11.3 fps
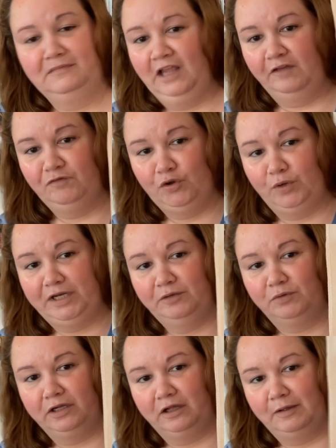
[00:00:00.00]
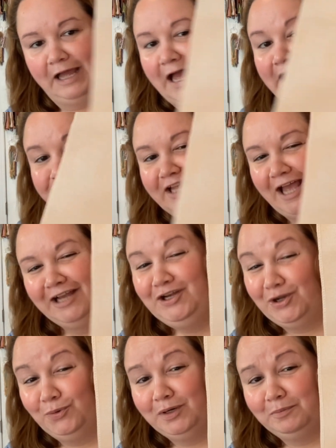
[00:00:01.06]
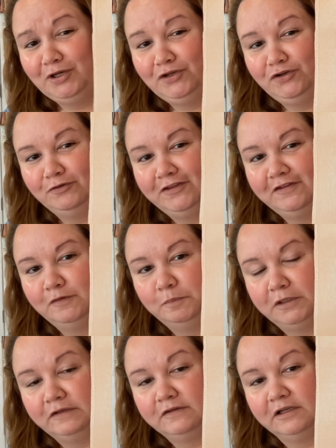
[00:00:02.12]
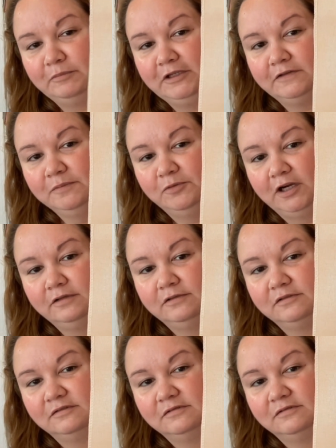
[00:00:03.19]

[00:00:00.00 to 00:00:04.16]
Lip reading: I have no idea what actually, I know what I'm going to do with this, but it's going to be a surprise.